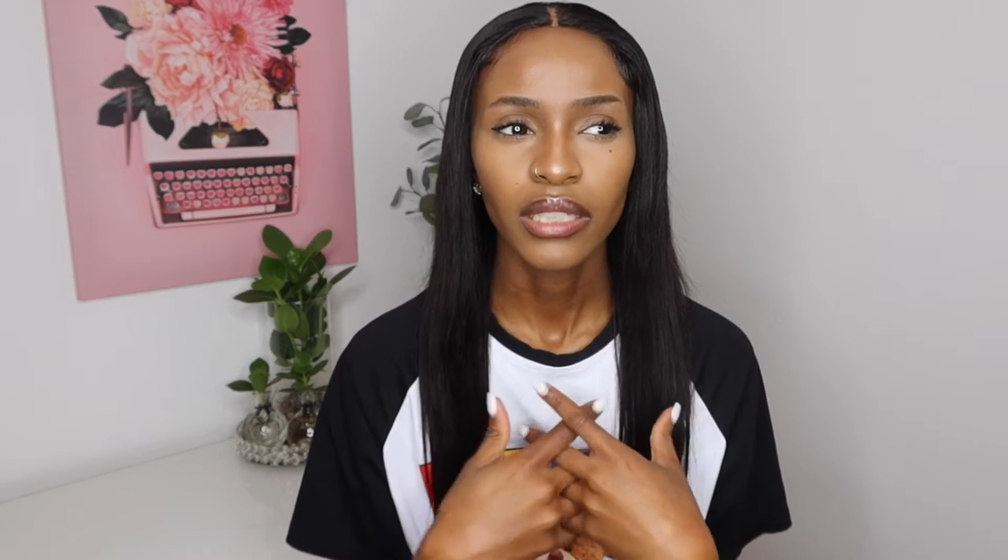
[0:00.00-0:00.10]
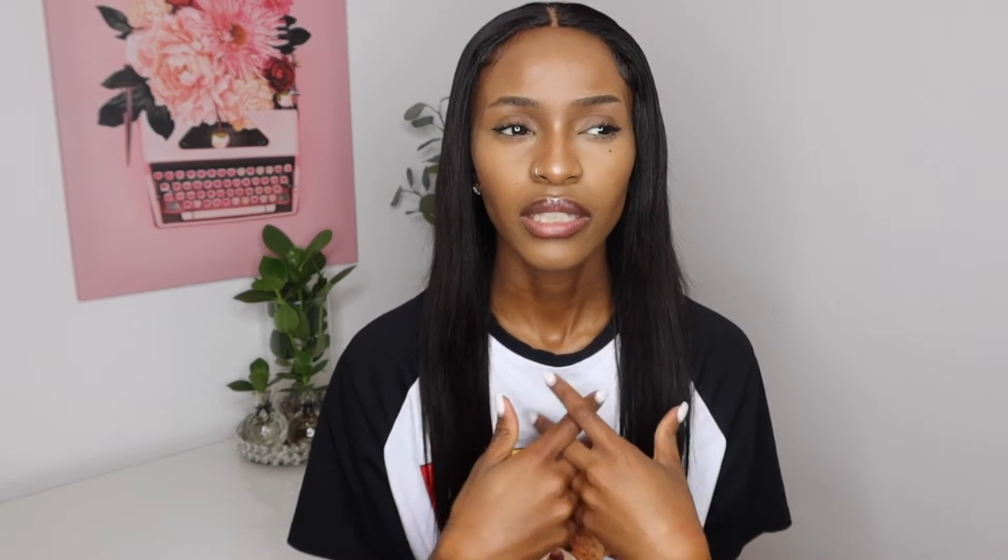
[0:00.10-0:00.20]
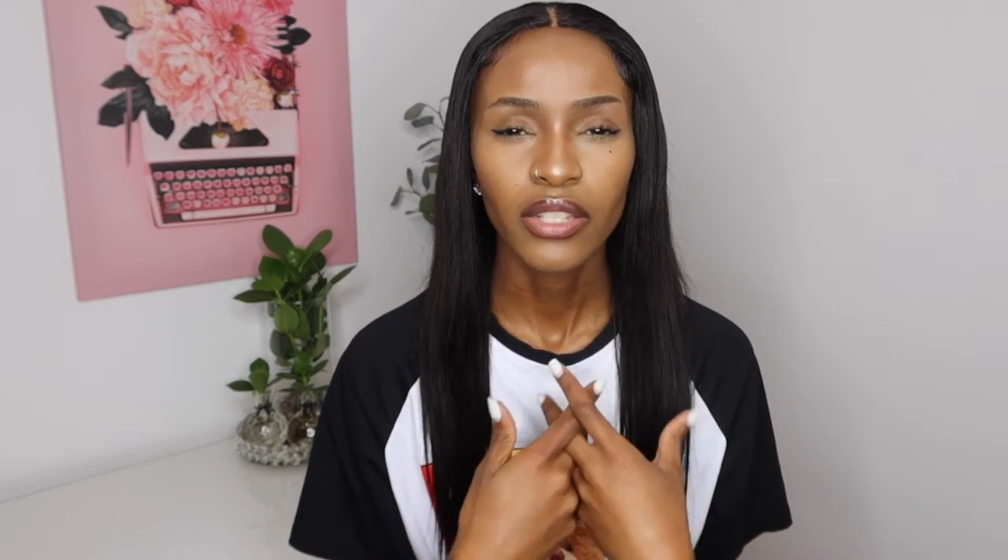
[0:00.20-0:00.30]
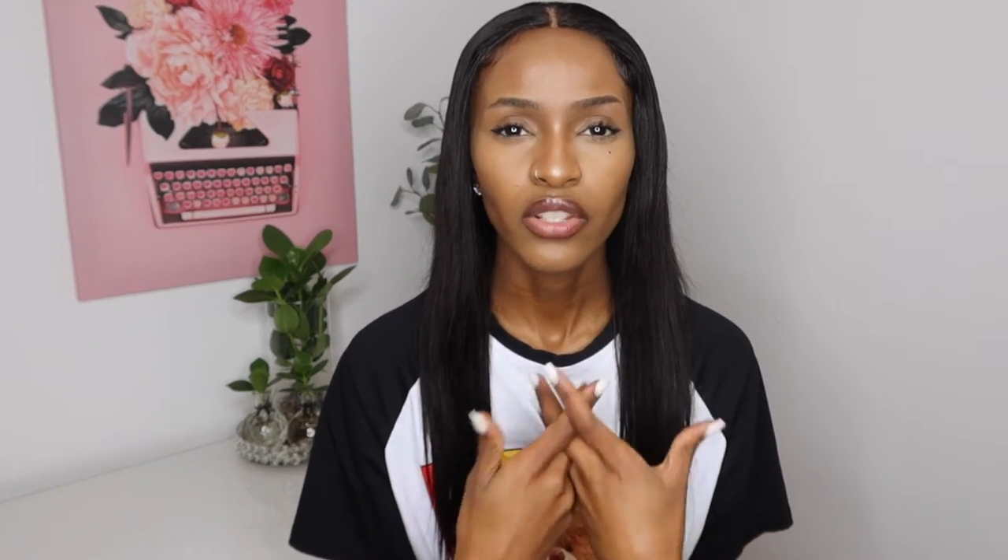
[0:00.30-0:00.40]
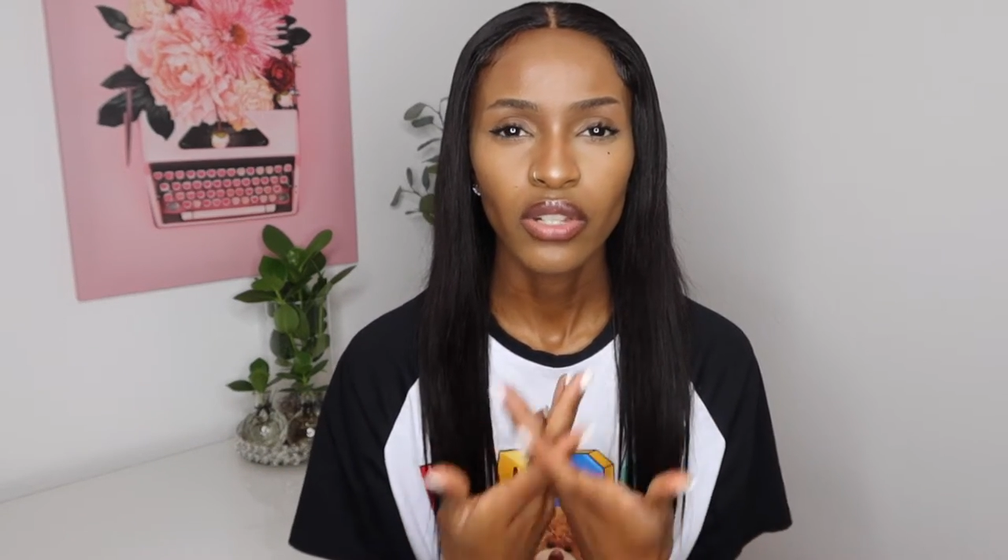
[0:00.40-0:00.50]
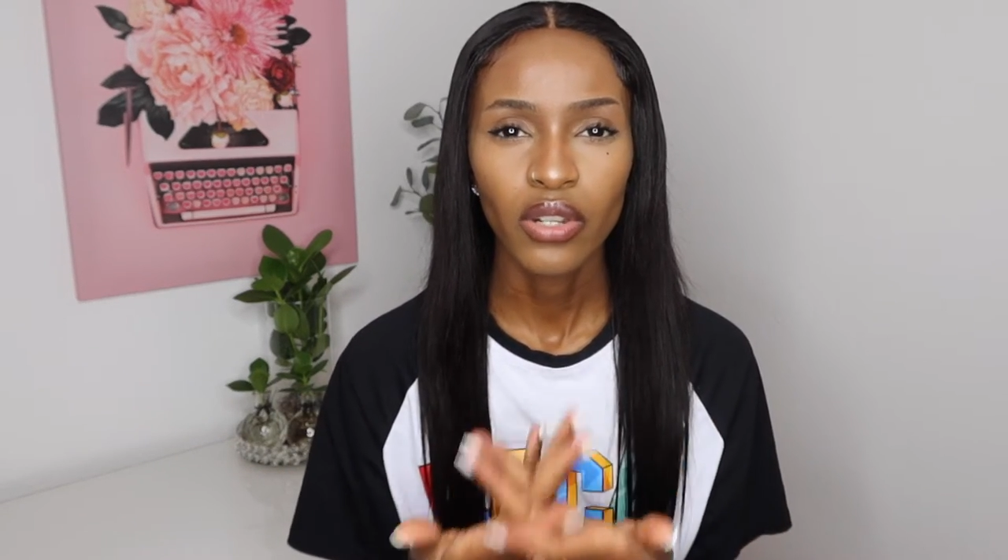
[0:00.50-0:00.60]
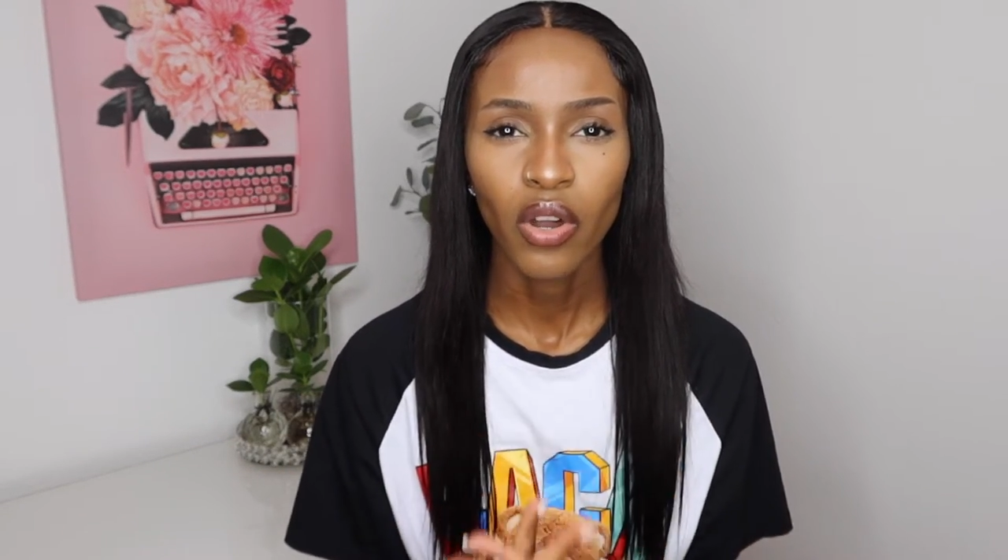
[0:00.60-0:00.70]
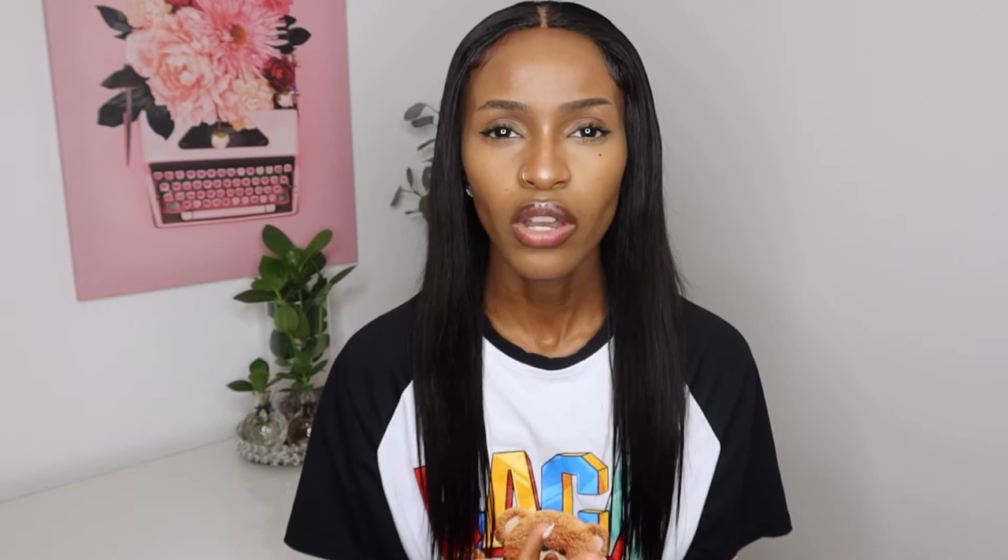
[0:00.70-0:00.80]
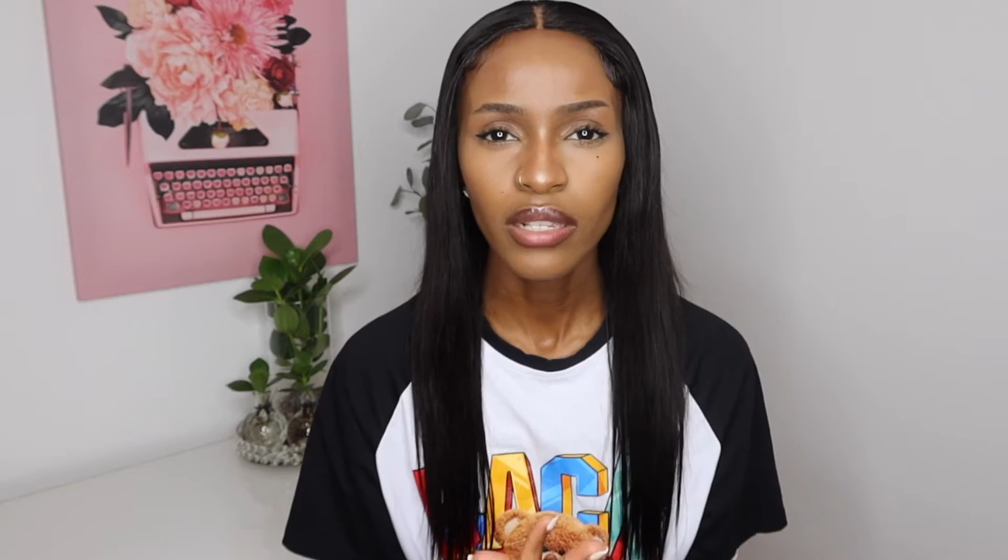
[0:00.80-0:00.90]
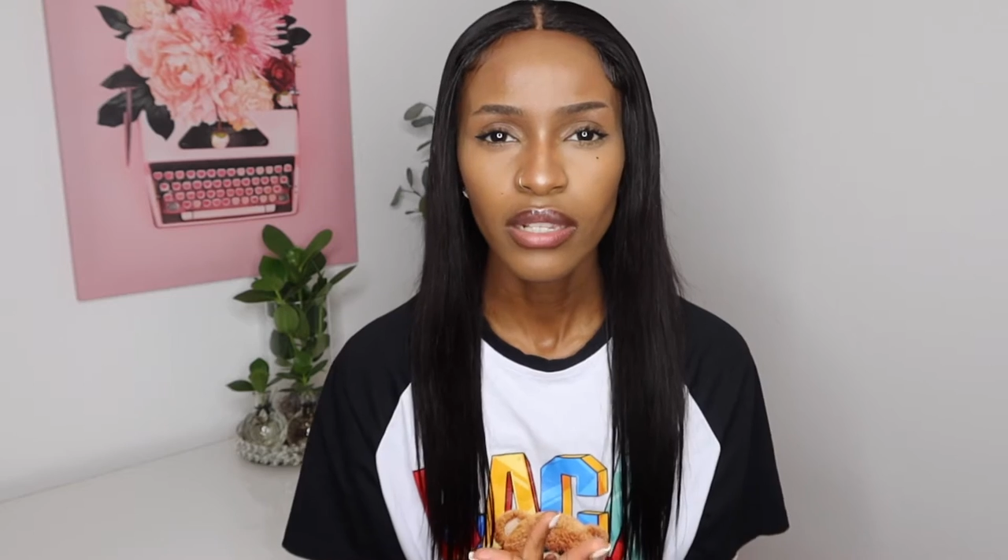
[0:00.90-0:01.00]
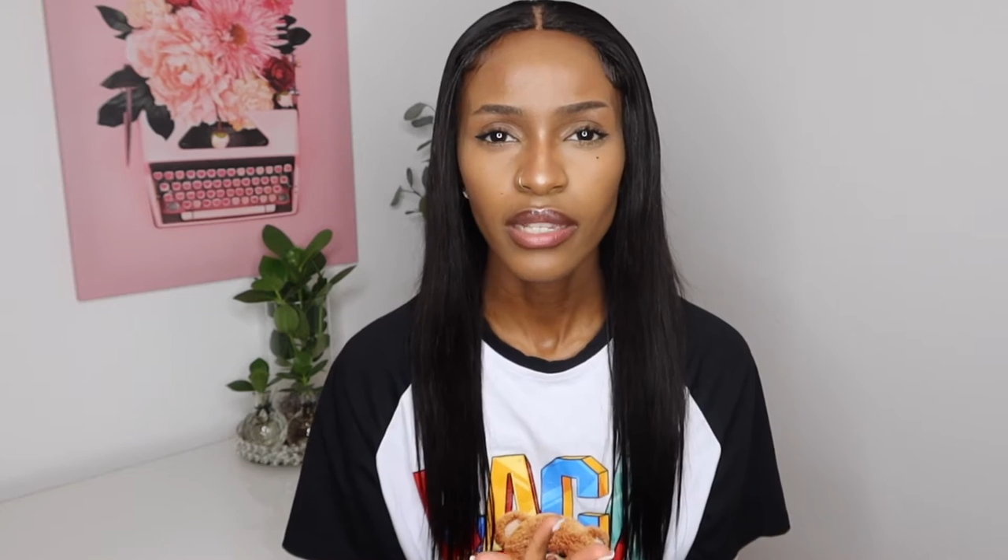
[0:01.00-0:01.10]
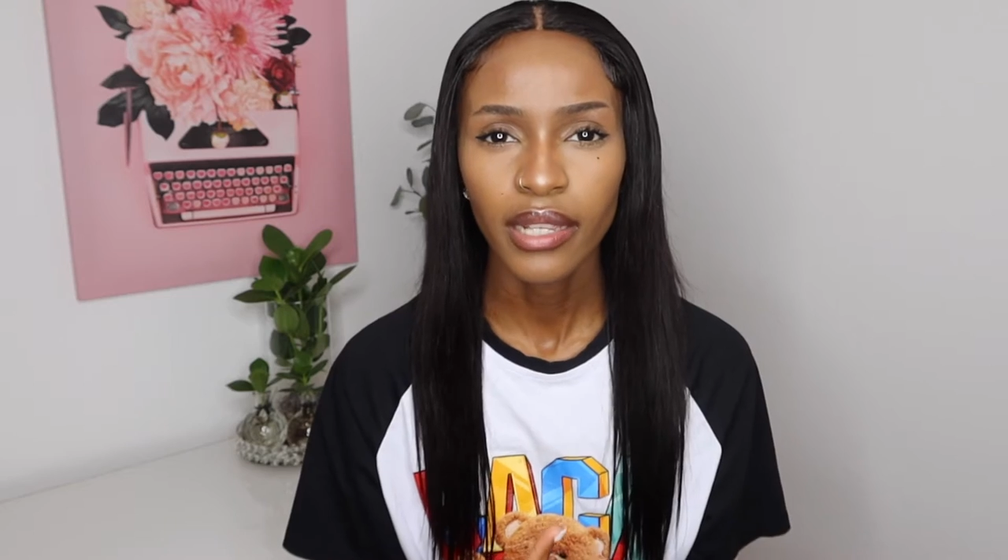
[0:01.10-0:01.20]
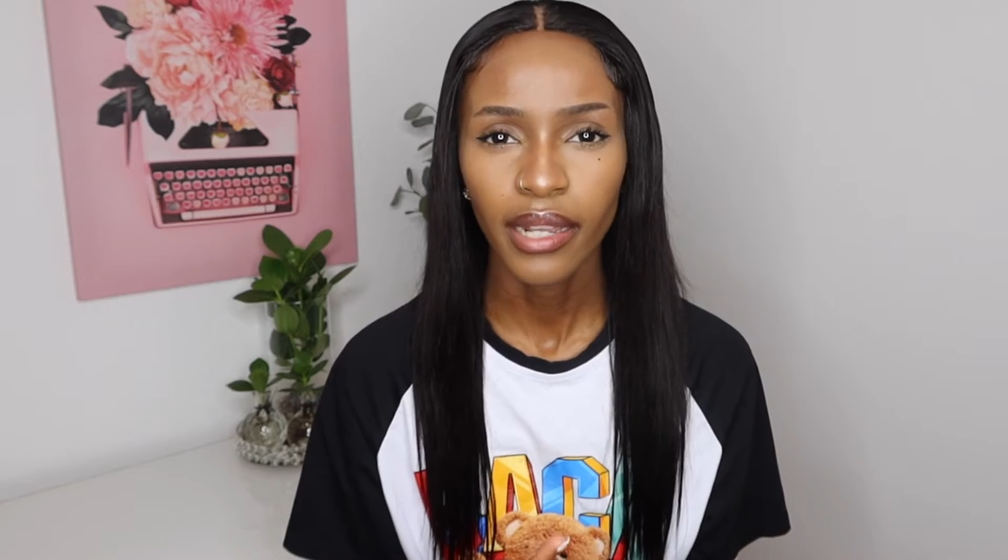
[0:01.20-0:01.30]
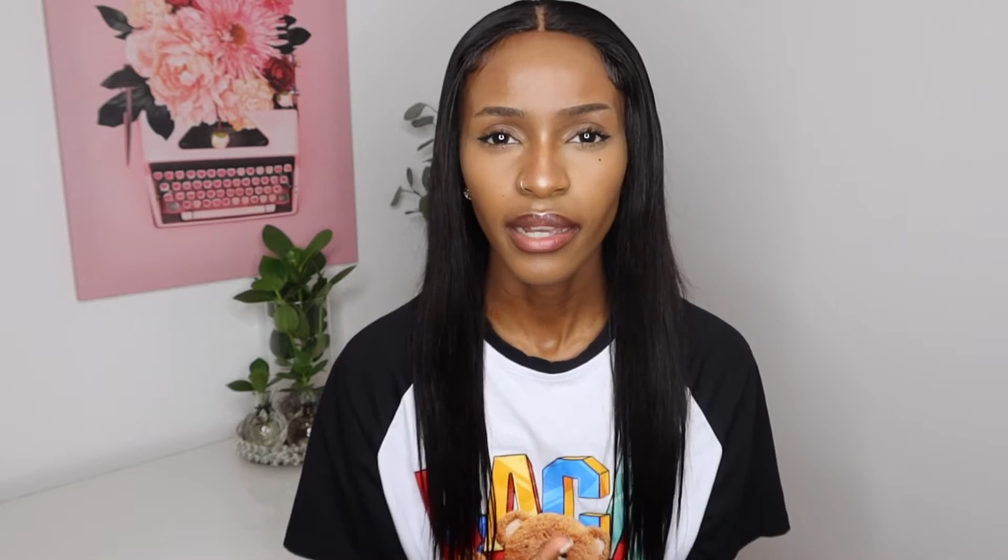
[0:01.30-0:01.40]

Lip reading: this loss that